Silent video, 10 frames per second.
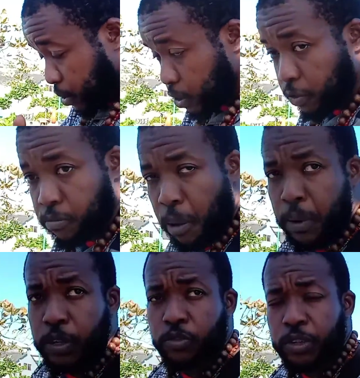And remember
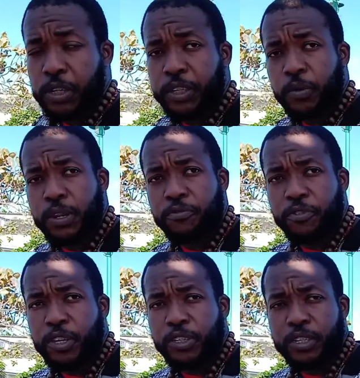the scripture in
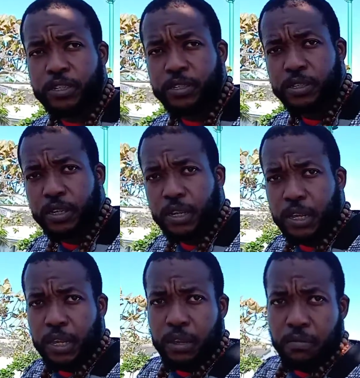Ephesians
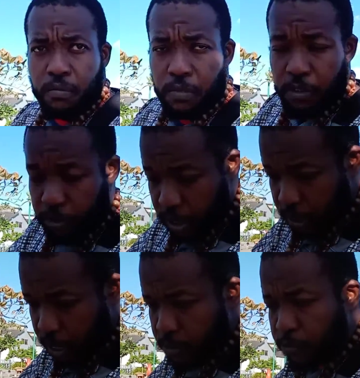before
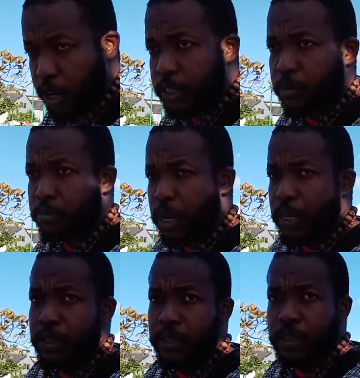against flesh and blood,
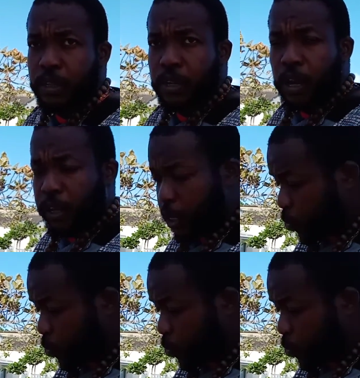against